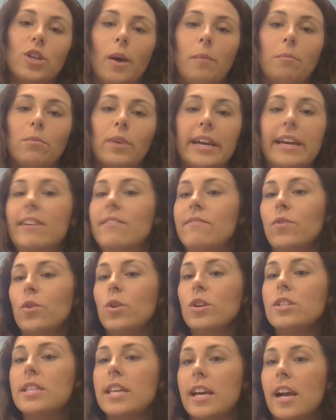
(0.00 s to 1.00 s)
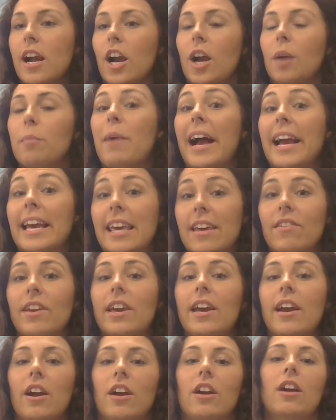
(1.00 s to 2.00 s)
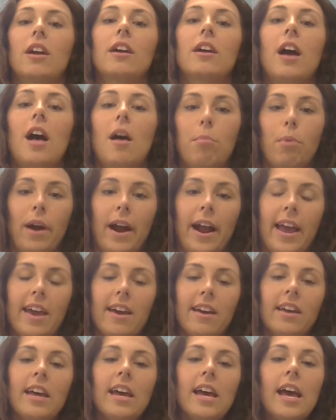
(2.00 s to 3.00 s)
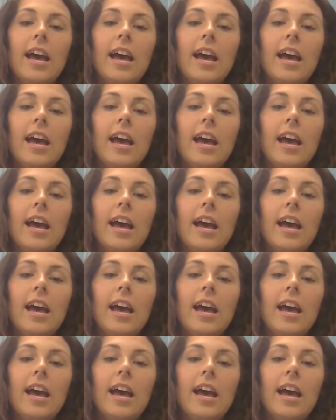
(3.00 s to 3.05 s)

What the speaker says: So I'm reinforcing her by giving her a break.